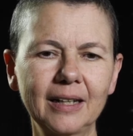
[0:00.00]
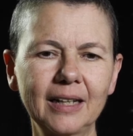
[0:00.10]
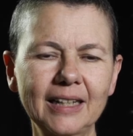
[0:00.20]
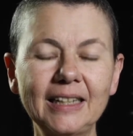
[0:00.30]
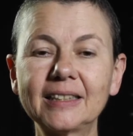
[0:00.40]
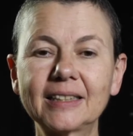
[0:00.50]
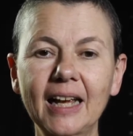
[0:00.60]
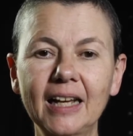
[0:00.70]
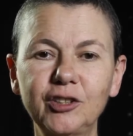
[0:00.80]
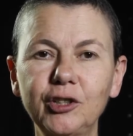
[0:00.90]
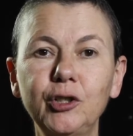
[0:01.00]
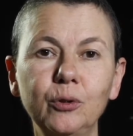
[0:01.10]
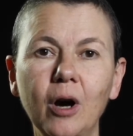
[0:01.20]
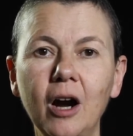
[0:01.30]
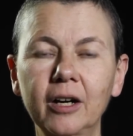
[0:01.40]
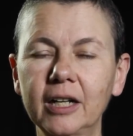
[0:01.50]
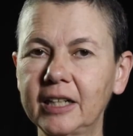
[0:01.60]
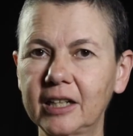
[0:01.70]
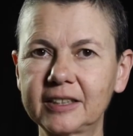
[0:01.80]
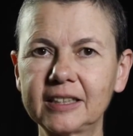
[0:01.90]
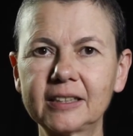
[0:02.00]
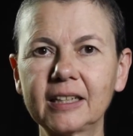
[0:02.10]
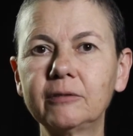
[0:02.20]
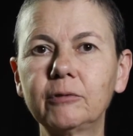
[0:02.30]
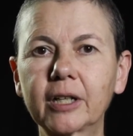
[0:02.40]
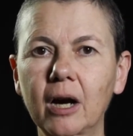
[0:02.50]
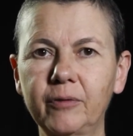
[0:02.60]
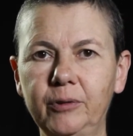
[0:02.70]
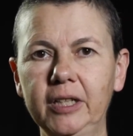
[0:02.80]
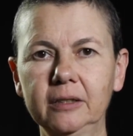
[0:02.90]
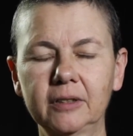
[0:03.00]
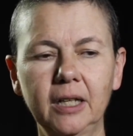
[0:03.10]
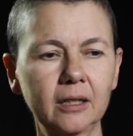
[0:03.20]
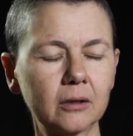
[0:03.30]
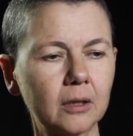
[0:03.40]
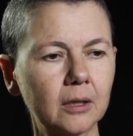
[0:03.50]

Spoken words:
he said, "You are an artist in recovery." Yeah.